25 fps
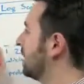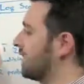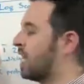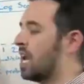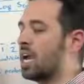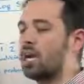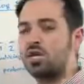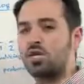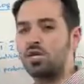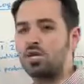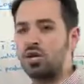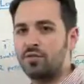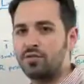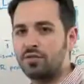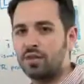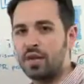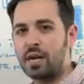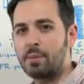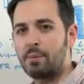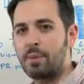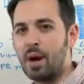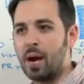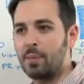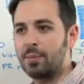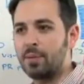indication of
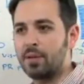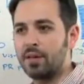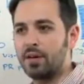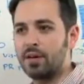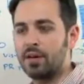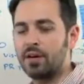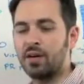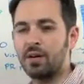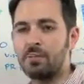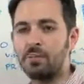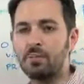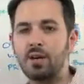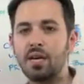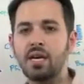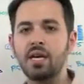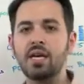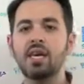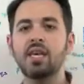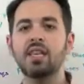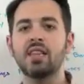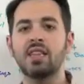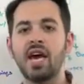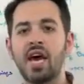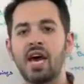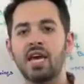link popularity,
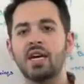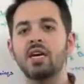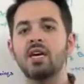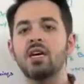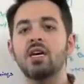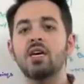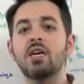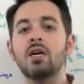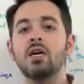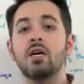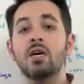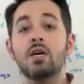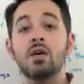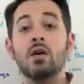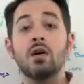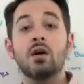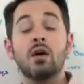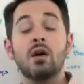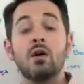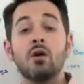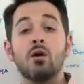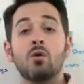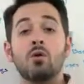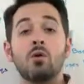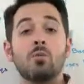meaning that
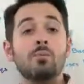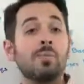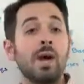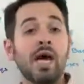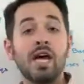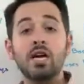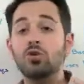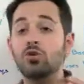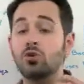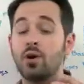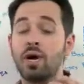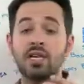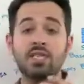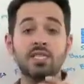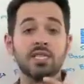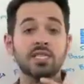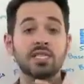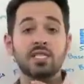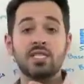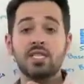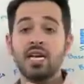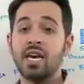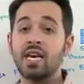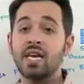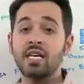PageRank
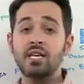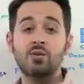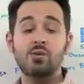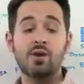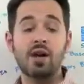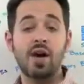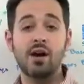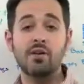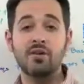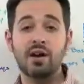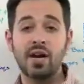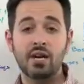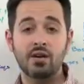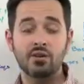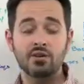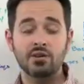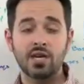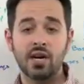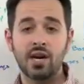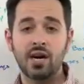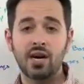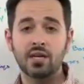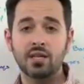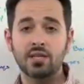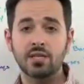doesn't take into account anchor
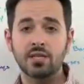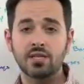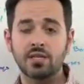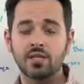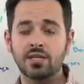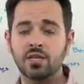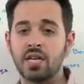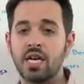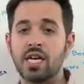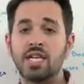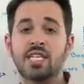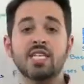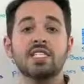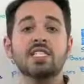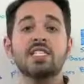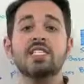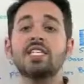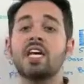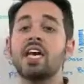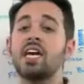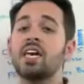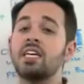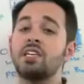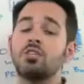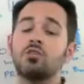text. It
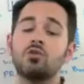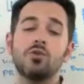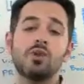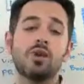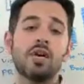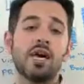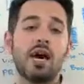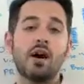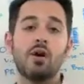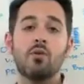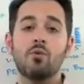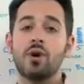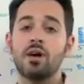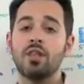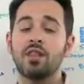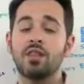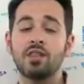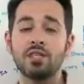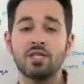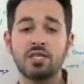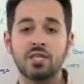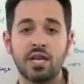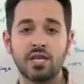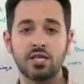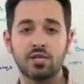doesn't take into account
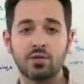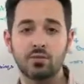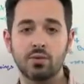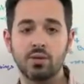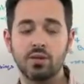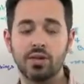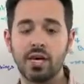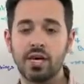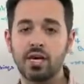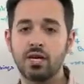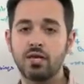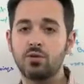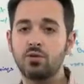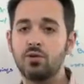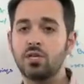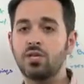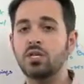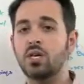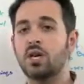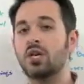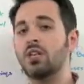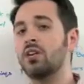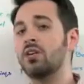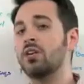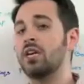whether the sites are related to
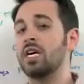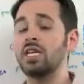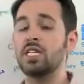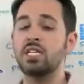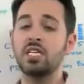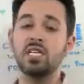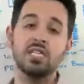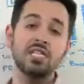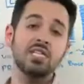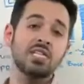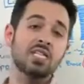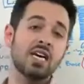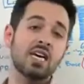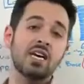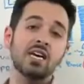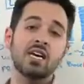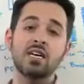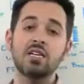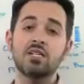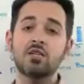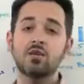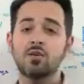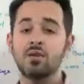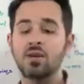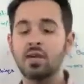each other. It doesn't
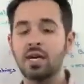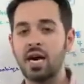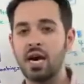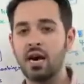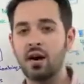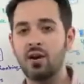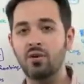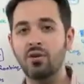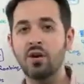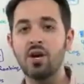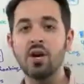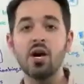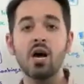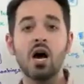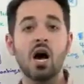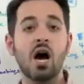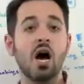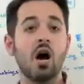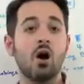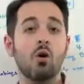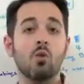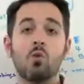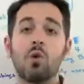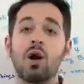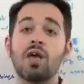take into account
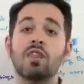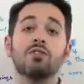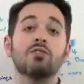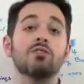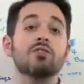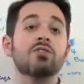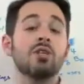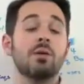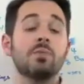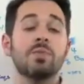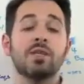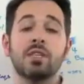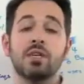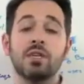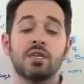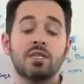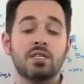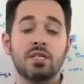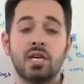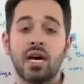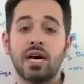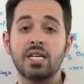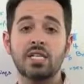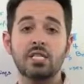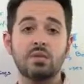whether some of
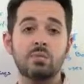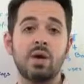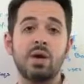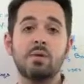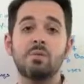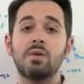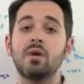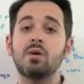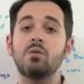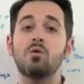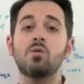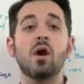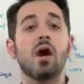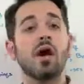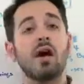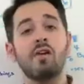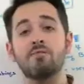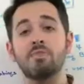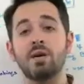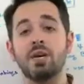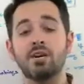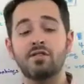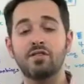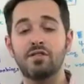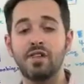the sites maybe
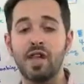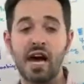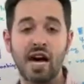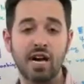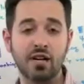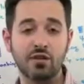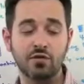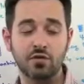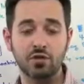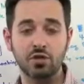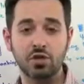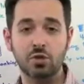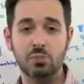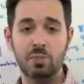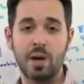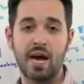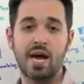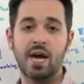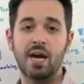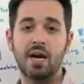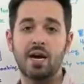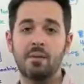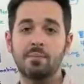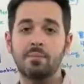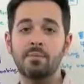have been flagged for
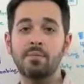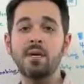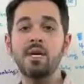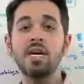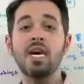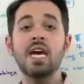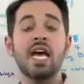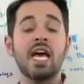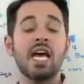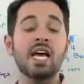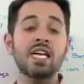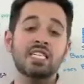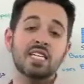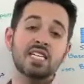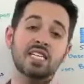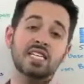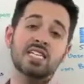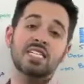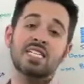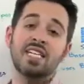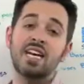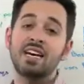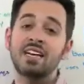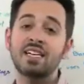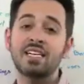spam. It
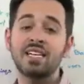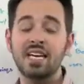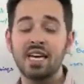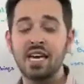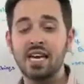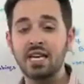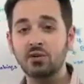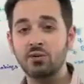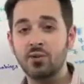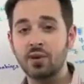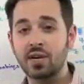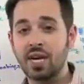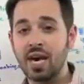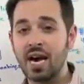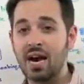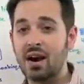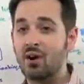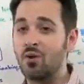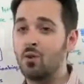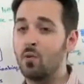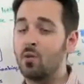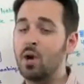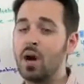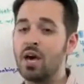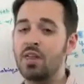doesn't take into
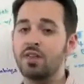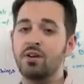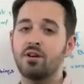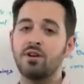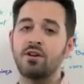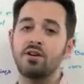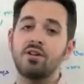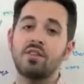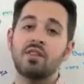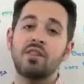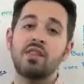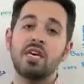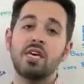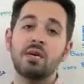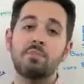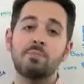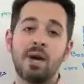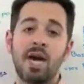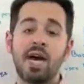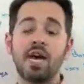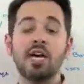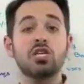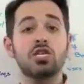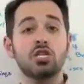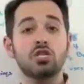account whether the
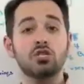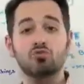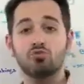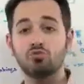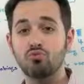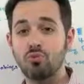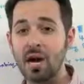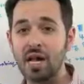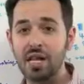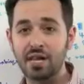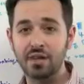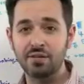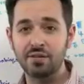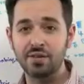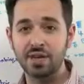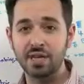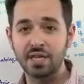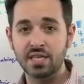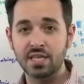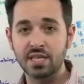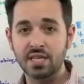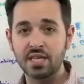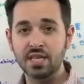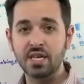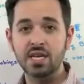page is
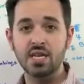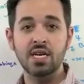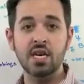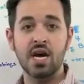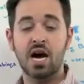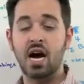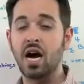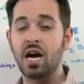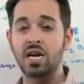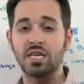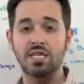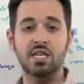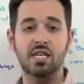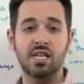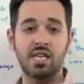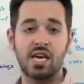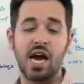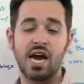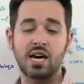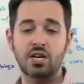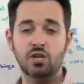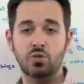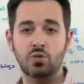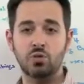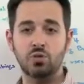relevant to
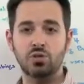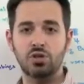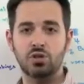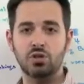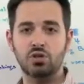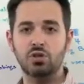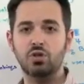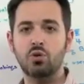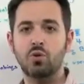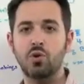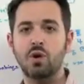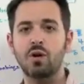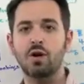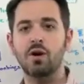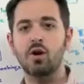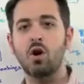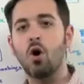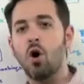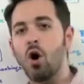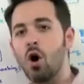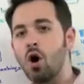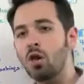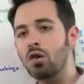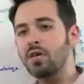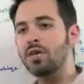the actual search query.
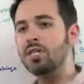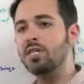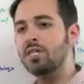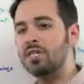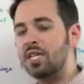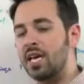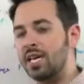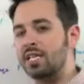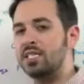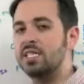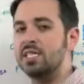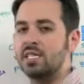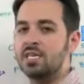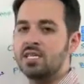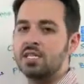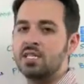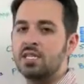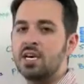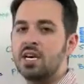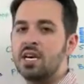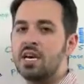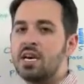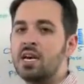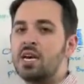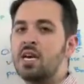All it says
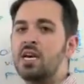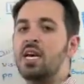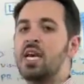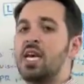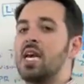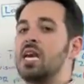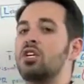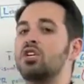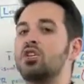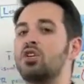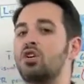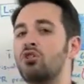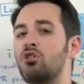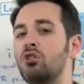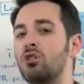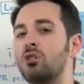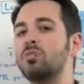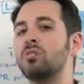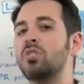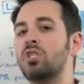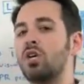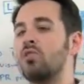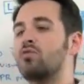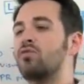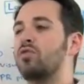is, in
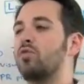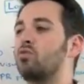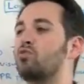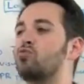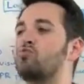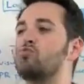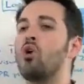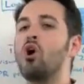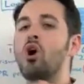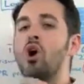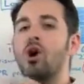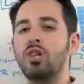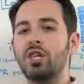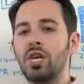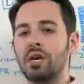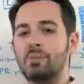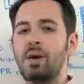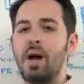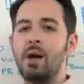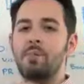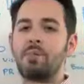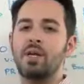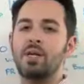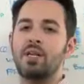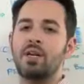terms of the raw
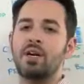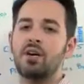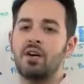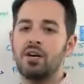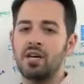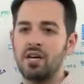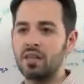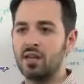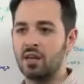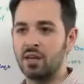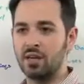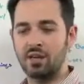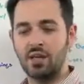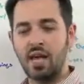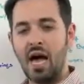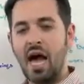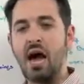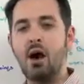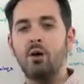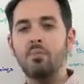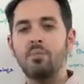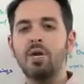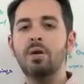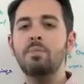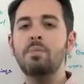link popularity,
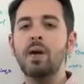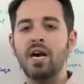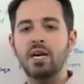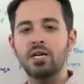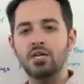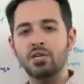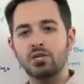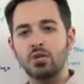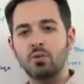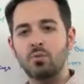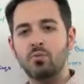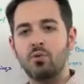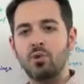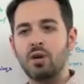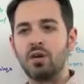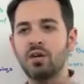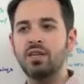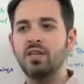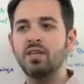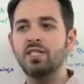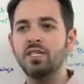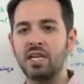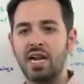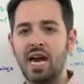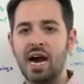how many pages are
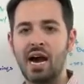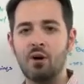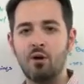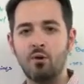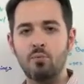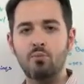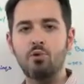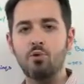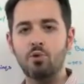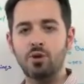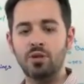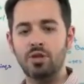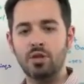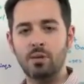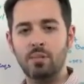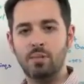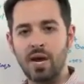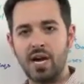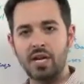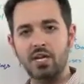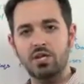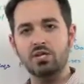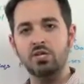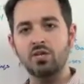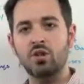pointing to this and how important the
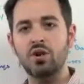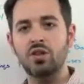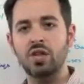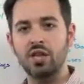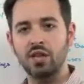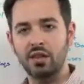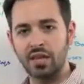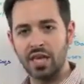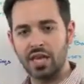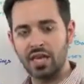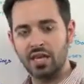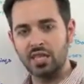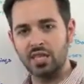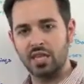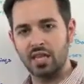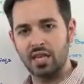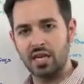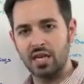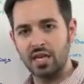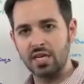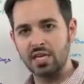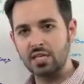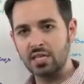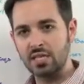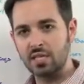pages are that link to
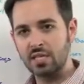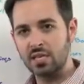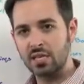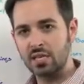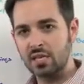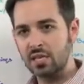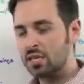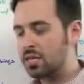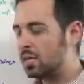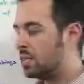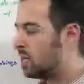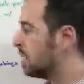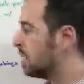this,